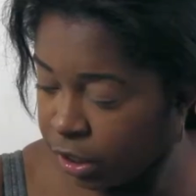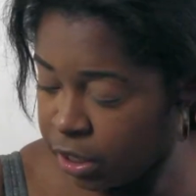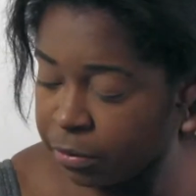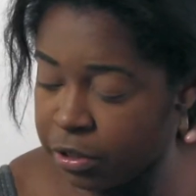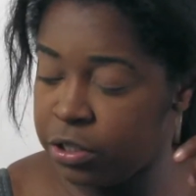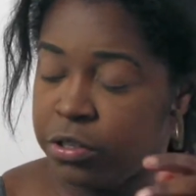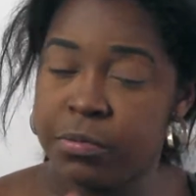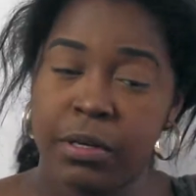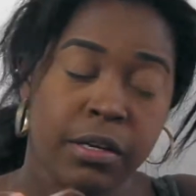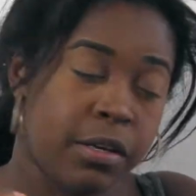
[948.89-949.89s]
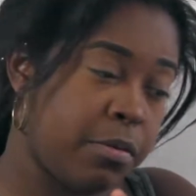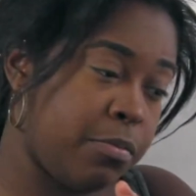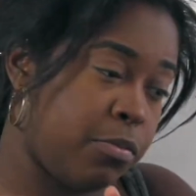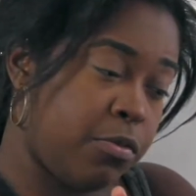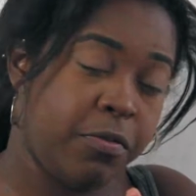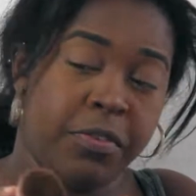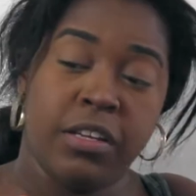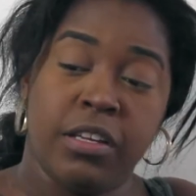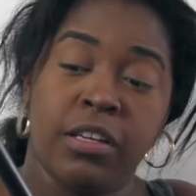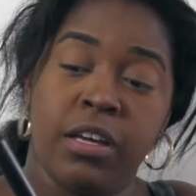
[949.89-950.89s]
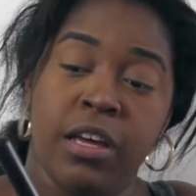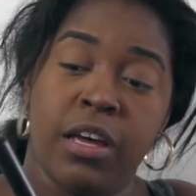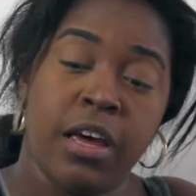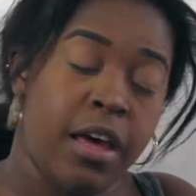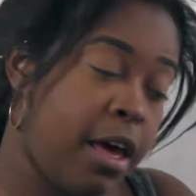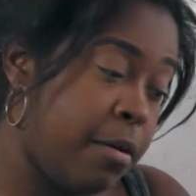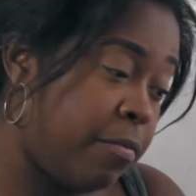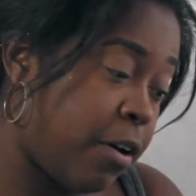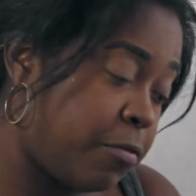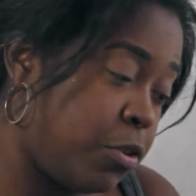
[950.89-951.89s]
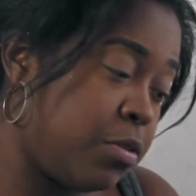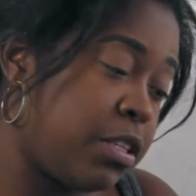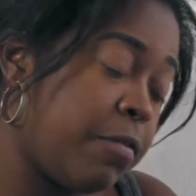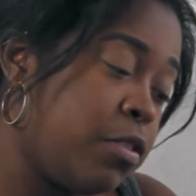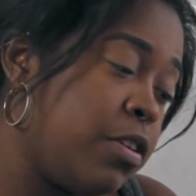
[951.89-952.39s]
And I'm going to use my Morphe M527.